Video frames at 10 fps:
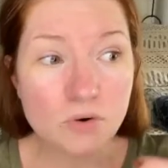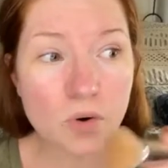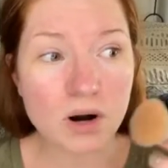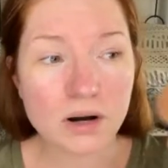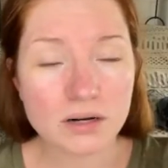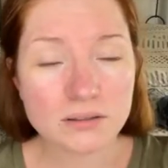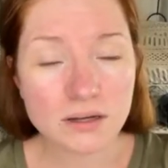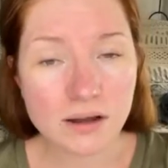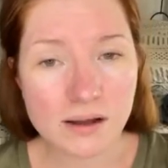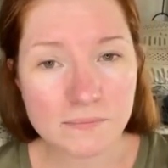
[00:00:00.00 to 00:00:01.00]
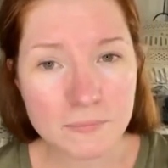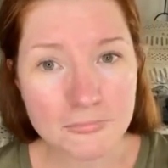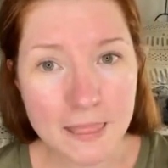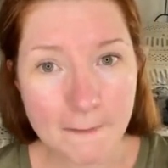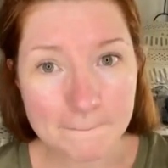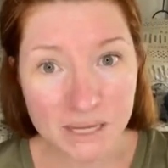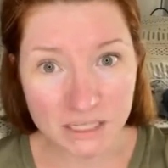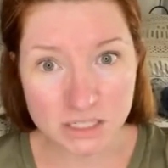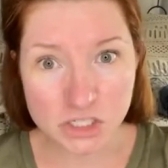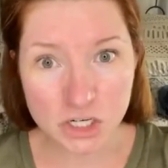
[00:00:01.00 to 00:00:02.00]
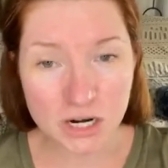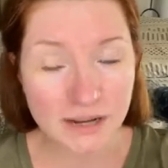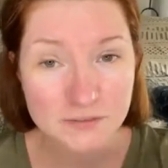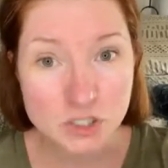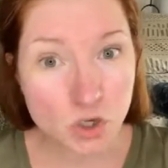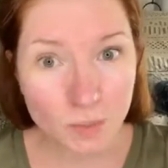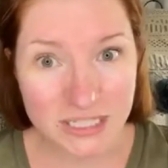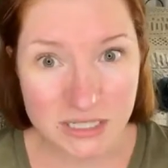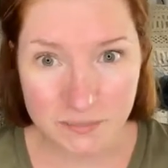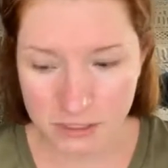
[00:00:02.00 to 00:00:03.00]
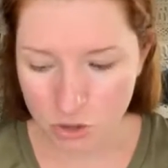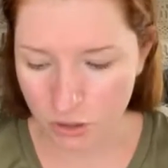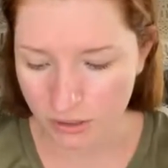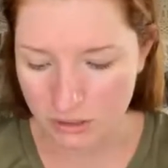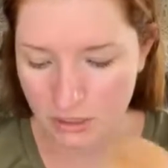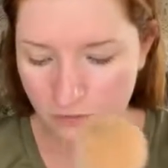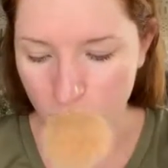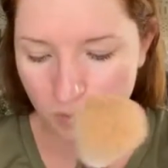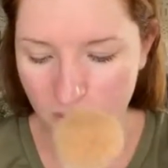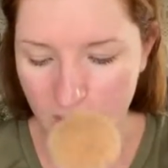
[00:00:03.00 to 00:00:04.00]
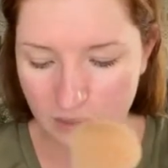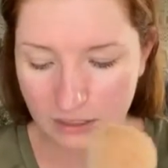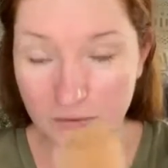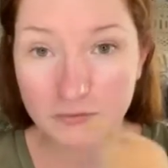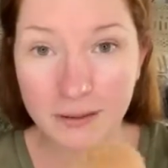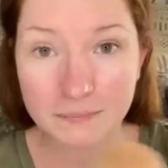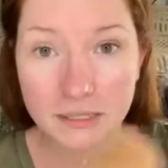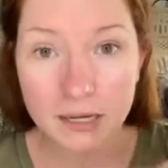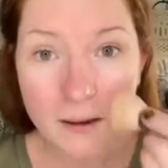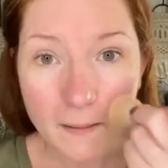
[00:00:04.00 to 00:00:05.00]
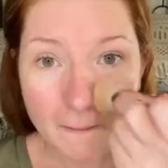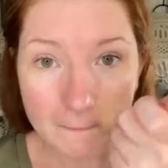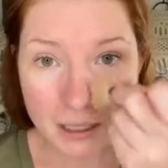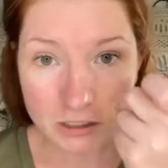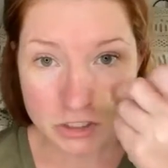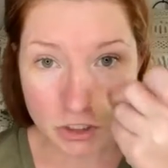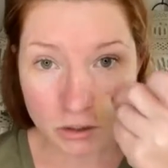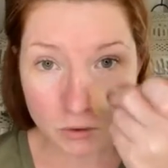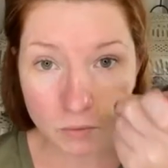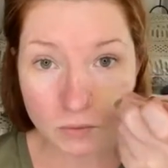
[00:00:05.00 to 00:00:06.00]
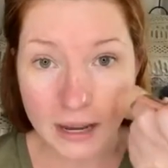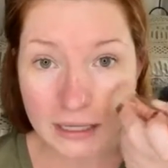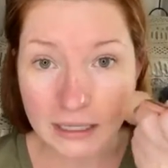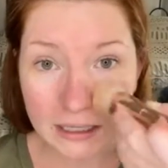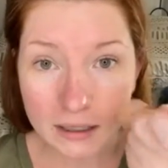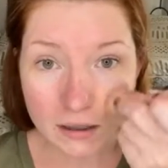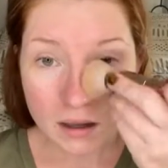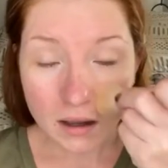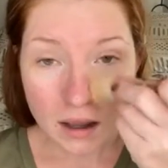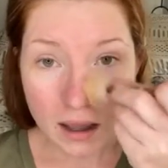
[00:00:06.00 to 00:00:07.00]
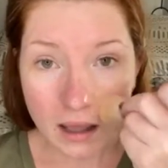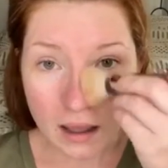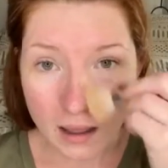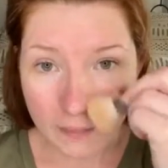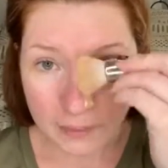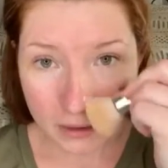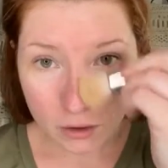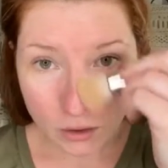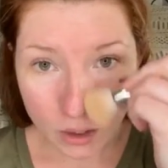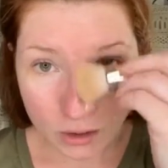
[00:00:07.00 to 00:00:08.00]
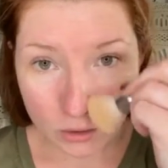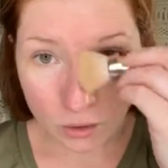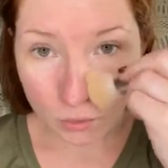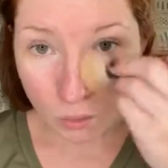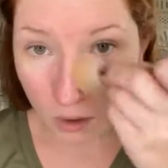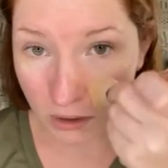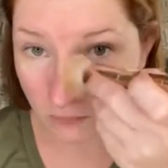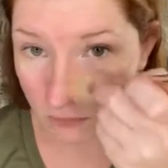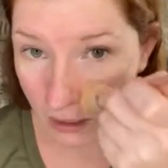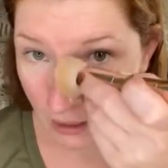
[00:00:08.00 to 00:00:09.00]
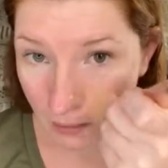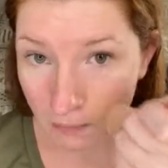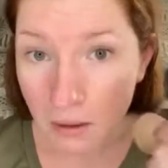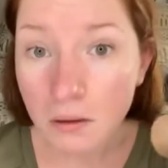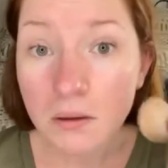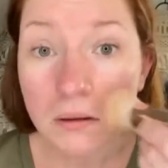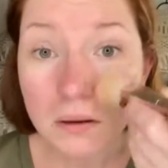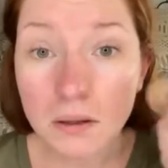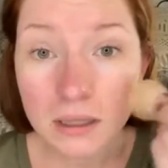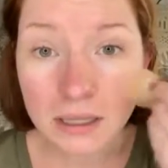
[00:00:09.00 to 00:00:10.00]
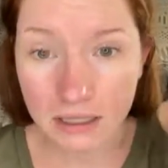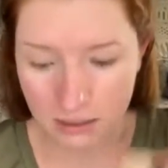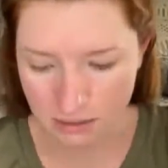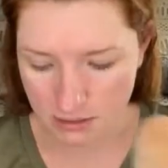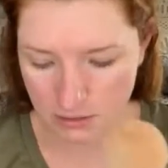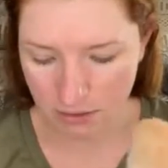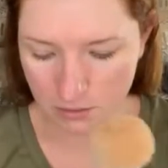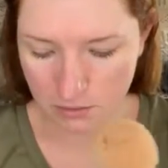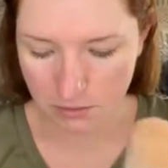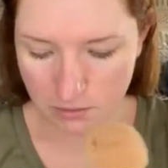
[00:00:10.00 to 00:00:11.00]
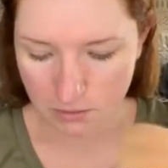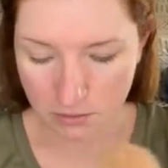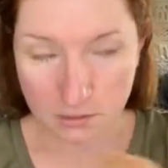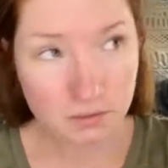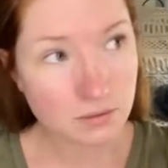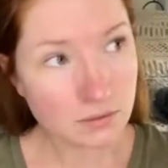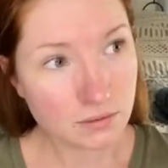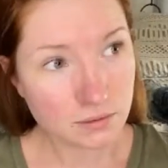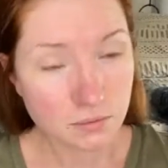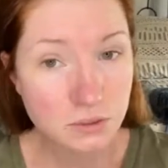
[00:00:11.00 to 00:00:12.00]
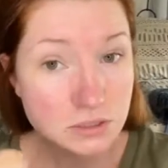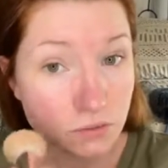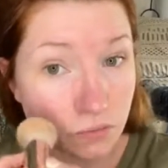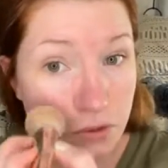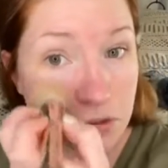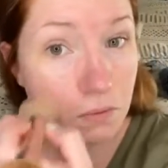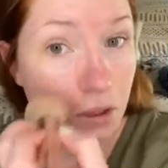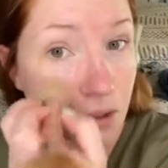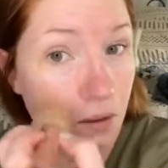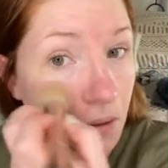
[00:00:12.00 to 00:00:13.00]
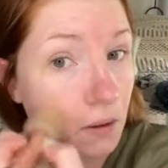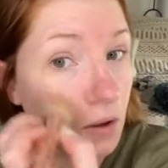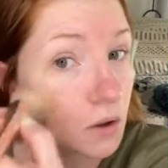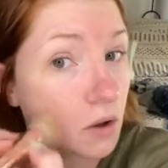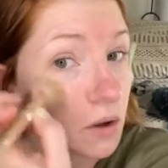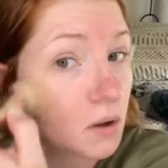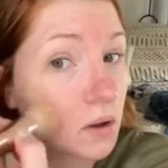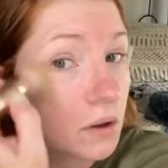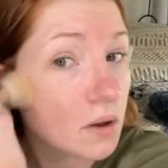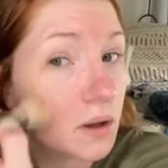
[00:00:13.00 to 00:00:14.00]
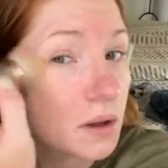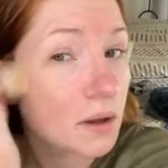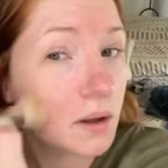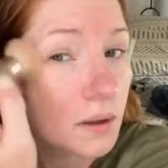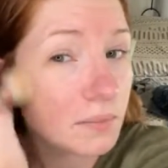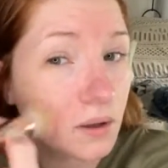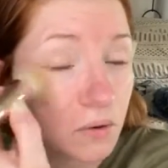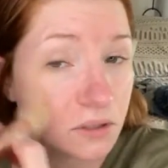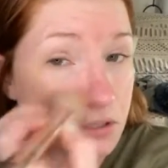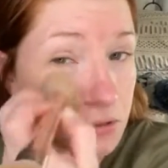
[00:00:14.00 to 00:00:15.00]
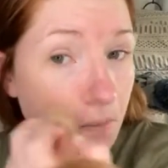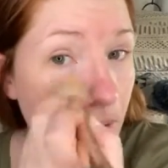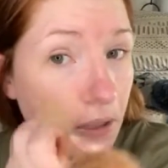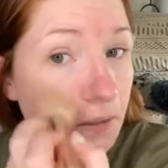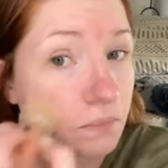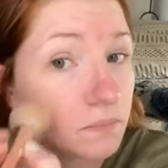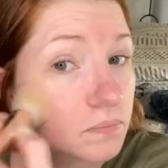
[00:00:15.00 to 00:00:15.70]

for picture, I have so many tips and tricks if you are getting like family picture ready. And one of them is, what is the first one? Oh, there's so many.